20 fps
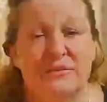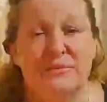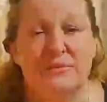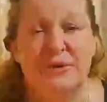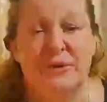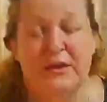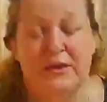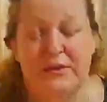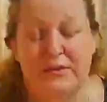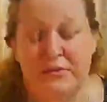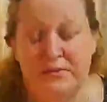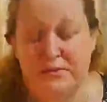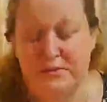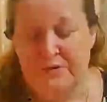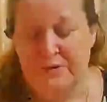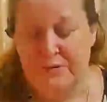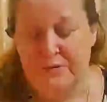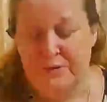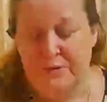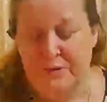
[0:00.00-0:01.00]
with
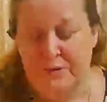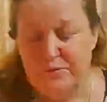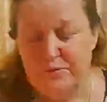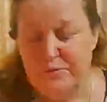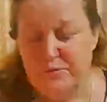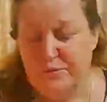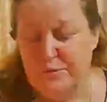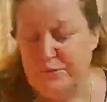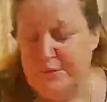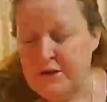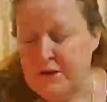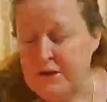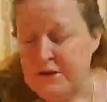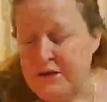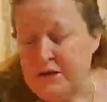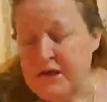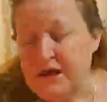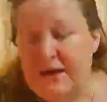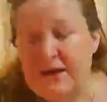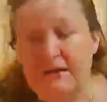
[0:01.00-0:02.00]
the group.
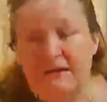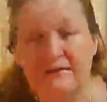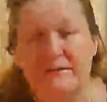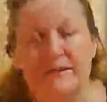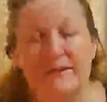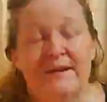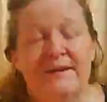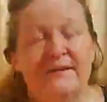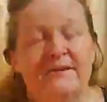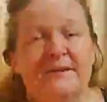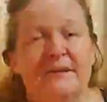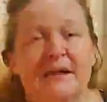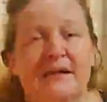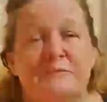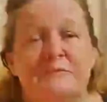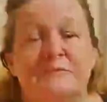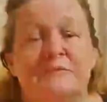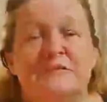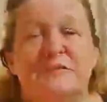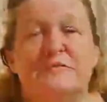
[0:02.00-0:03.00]
And a lot of
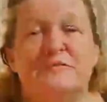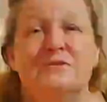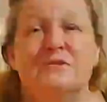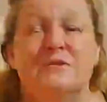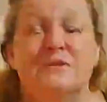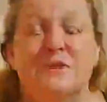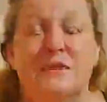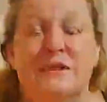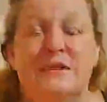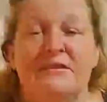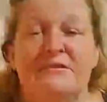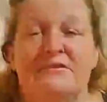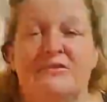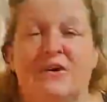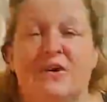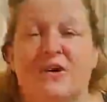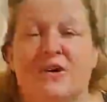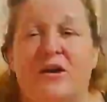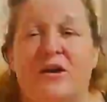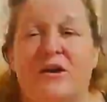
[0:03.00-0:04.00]
times those things
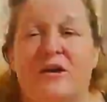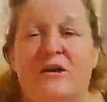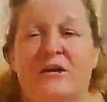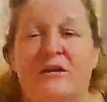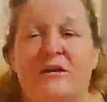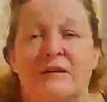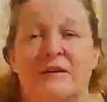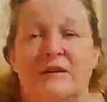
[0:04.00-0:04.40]
are